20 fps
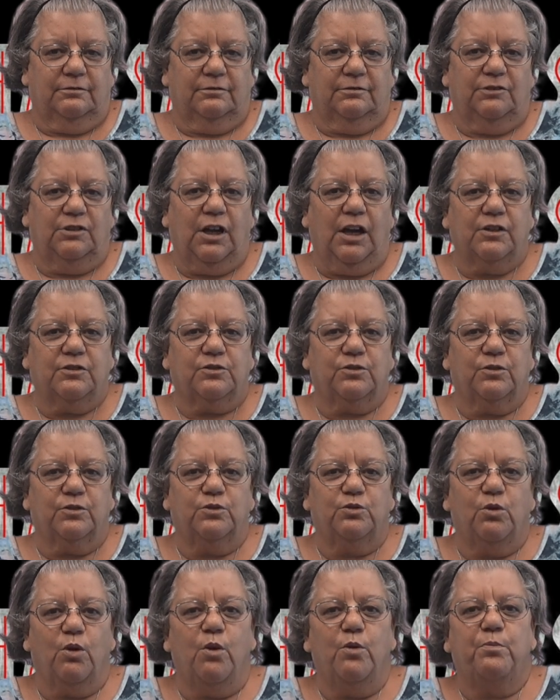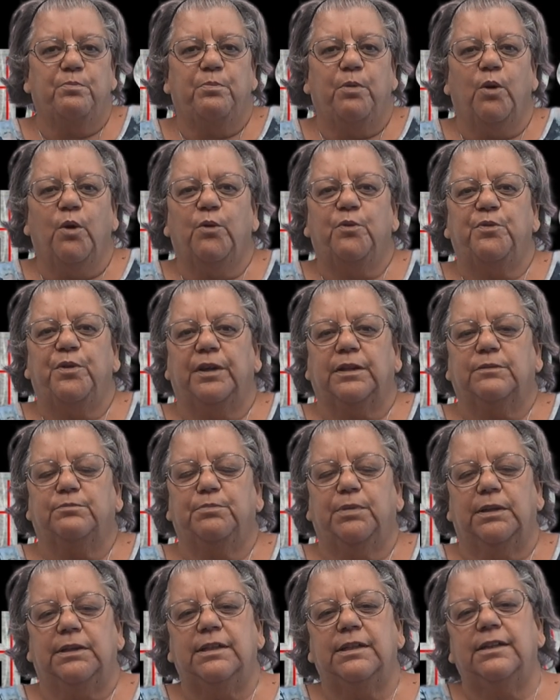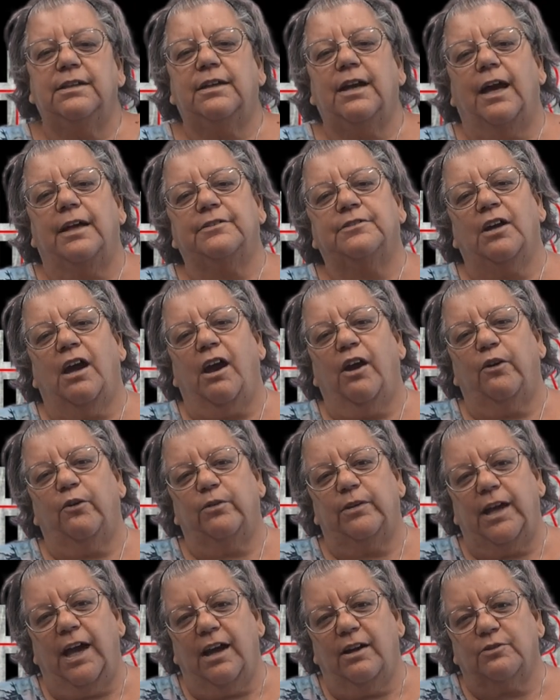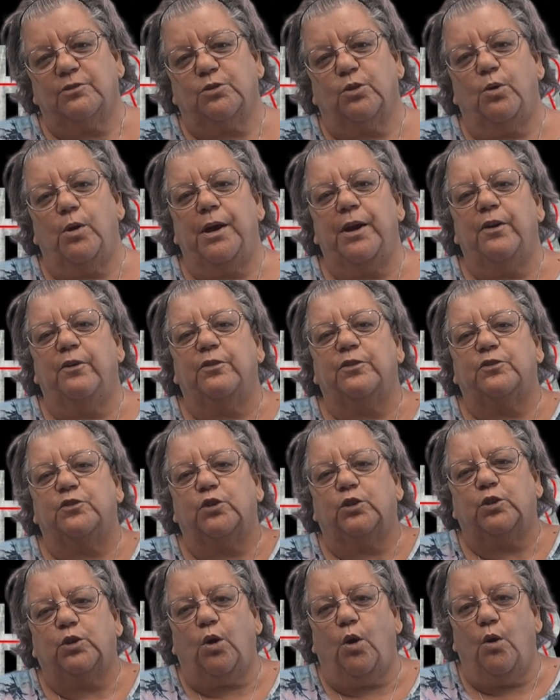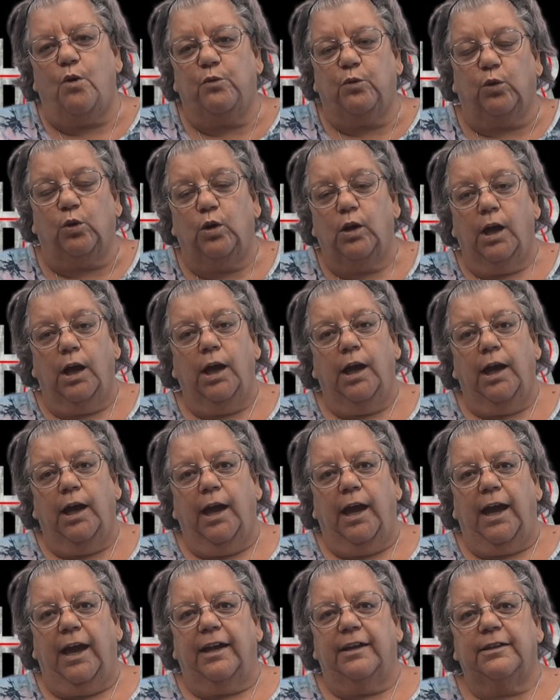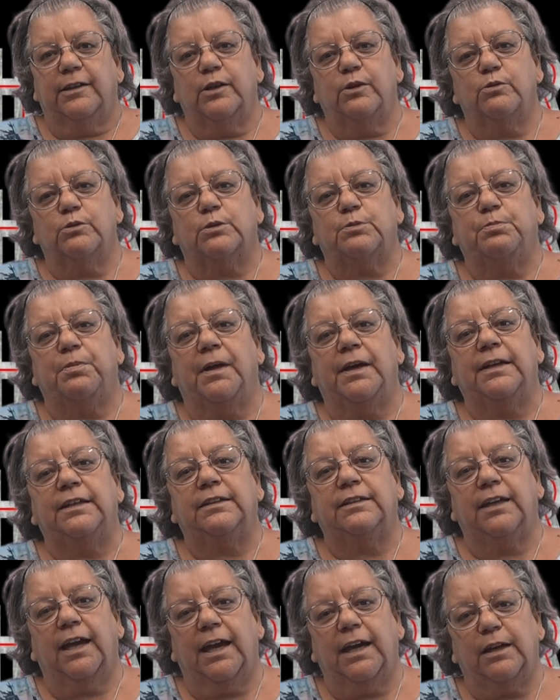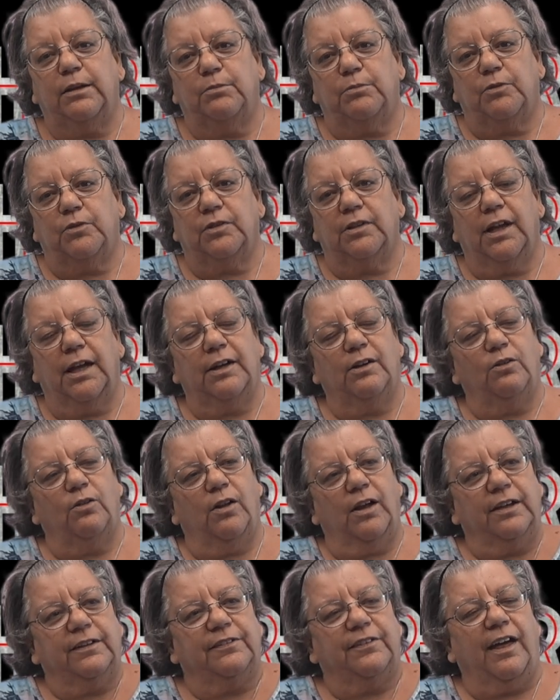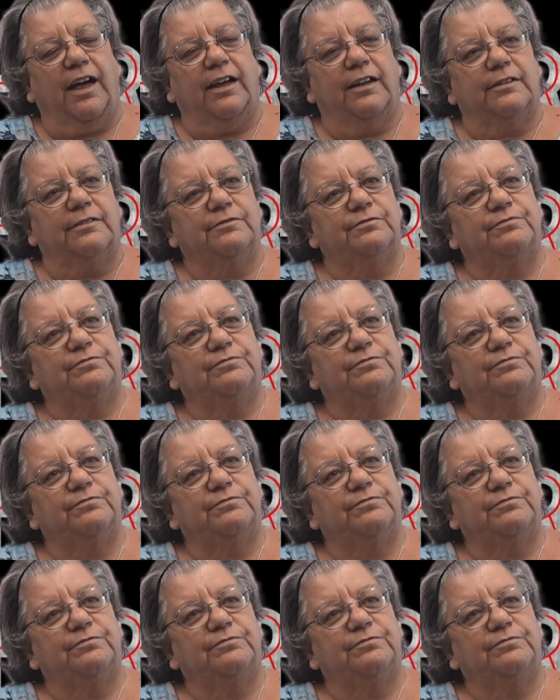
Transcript: Joshua drove perfect, but he got tired out, so Aaron took over, and he was playing games, and I don't like that.